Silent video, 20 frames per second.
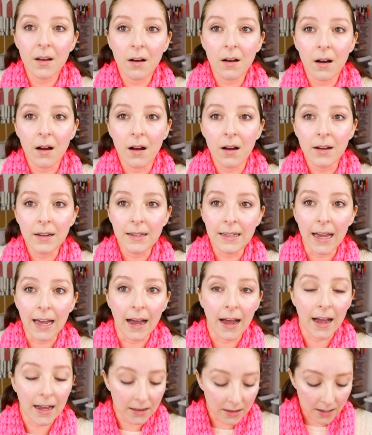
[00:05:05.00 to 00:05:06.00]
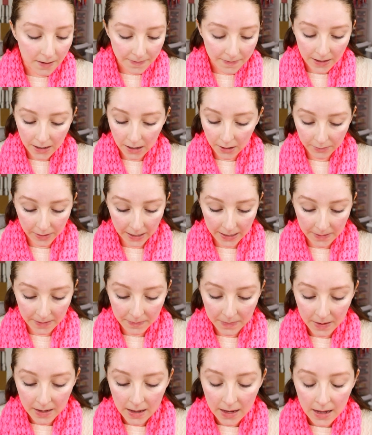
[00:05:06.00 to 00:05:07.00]
Oh, yeah, I love that already.
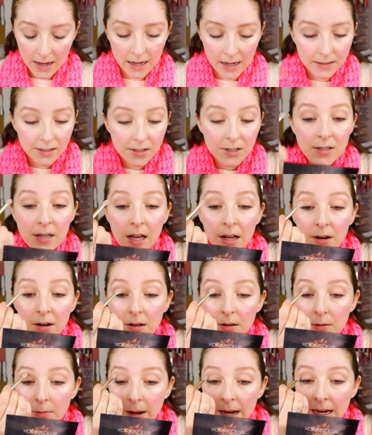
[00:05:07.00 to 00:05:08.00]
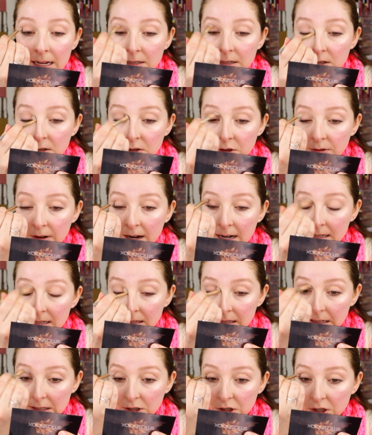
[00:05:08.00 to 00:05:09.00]
A subtle way to
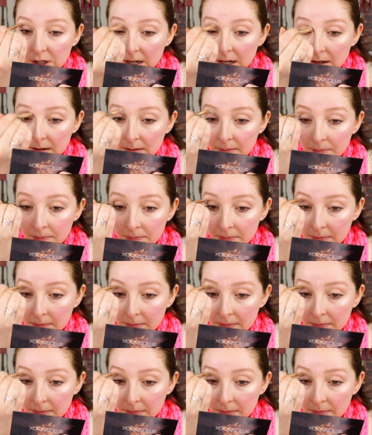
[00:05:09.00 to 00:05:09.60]
transition